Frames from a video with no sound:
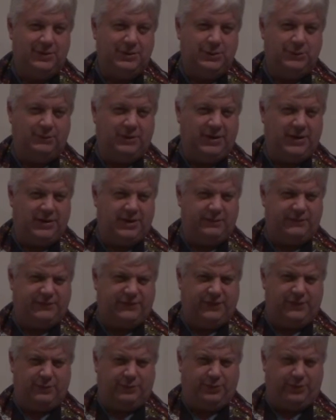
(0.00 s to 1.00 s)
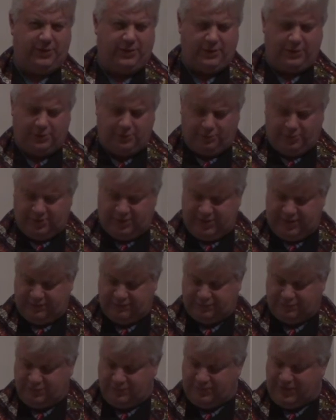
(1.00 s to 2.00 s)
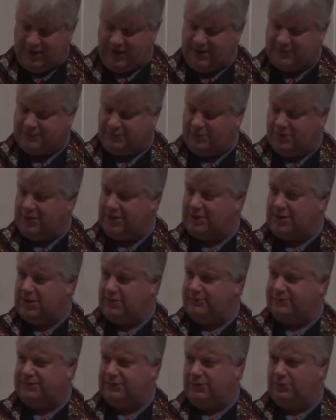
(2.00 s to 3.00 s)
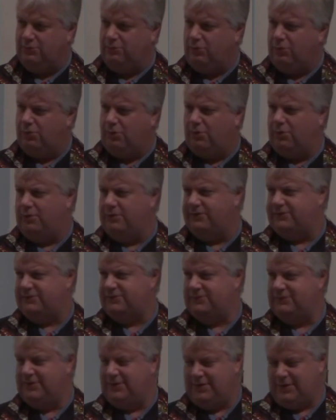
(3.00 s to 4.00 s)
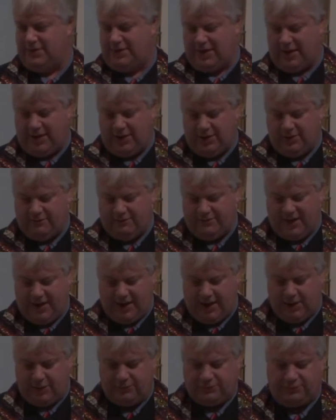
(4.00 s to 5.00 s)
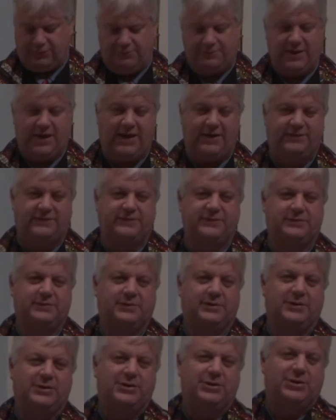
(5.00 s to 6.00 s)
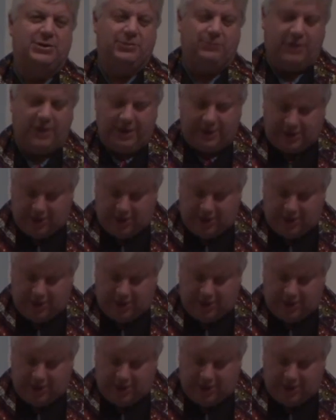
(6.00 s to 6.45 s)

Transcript: when it comes to your political beliefs. Repent when it comes to your morals and your values. Repent when it